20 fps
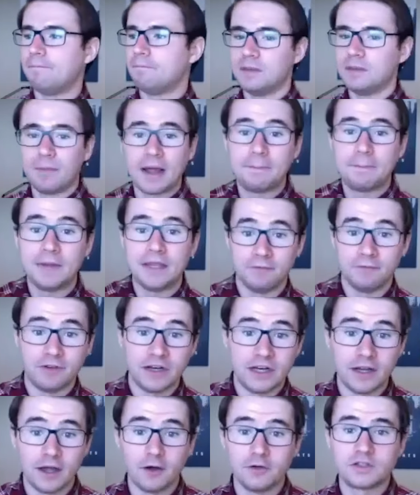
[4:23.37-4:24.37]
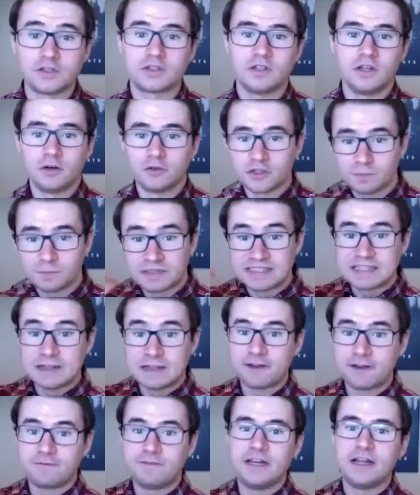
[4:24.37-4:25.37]
It might be videos, you know,
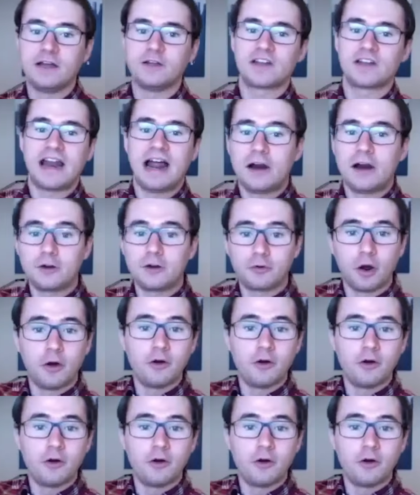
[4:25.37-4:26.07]
specific videos on how to grow